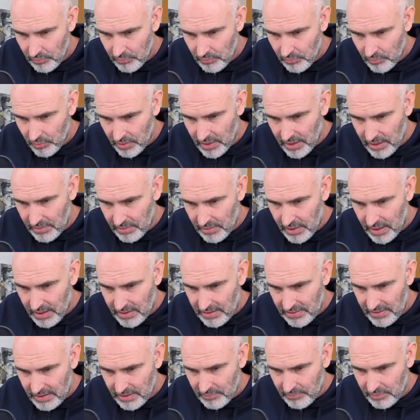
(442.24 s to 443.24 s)
So king to
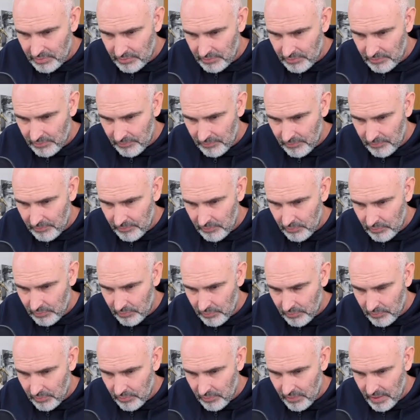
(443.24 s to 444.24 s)
h7.
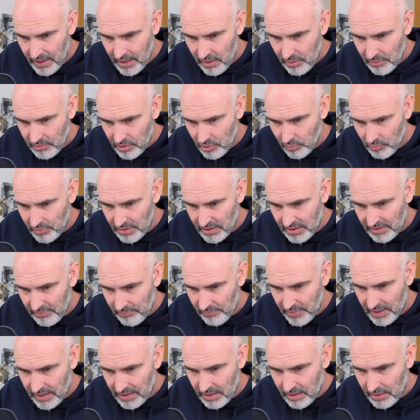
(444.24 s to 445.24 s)
I don't know which is
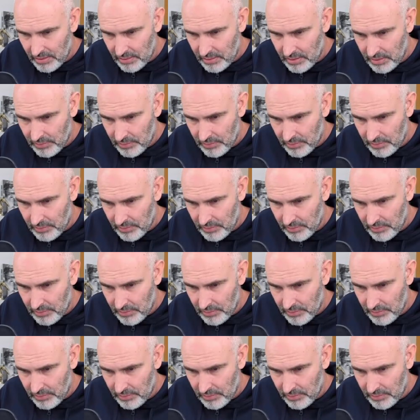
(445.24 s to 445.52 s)
better.